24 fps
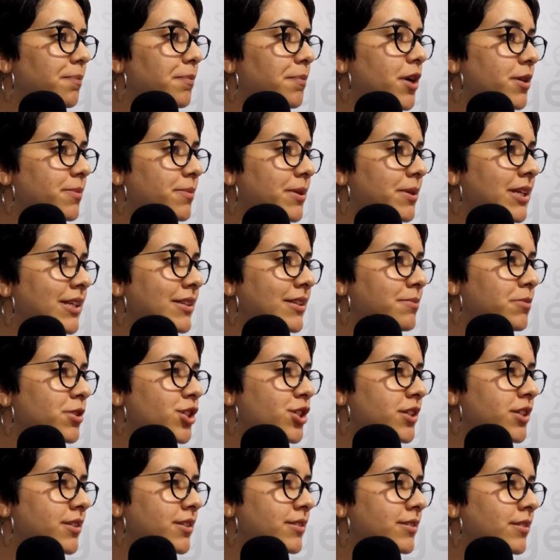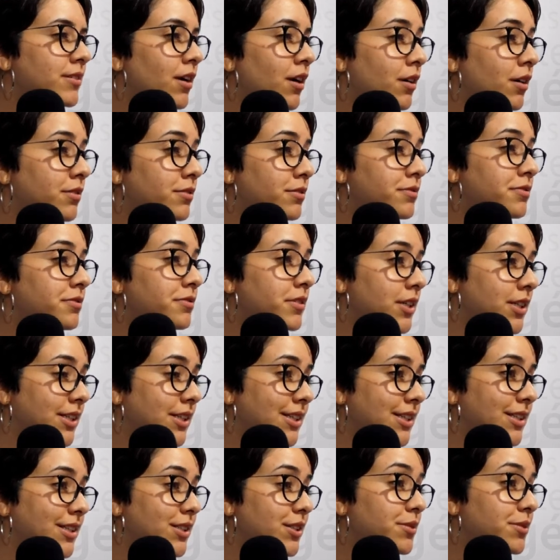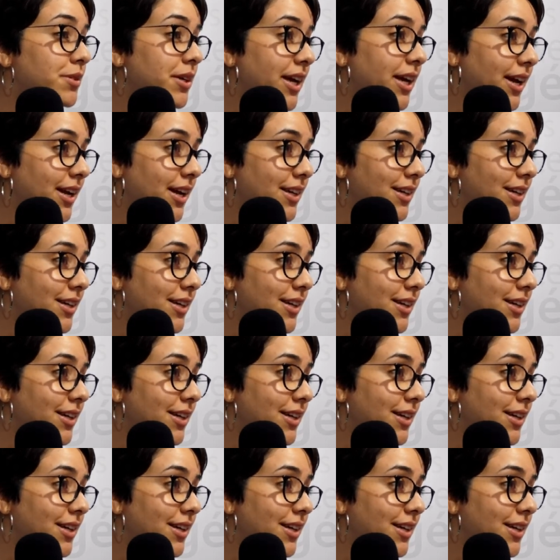permanent mission of UK,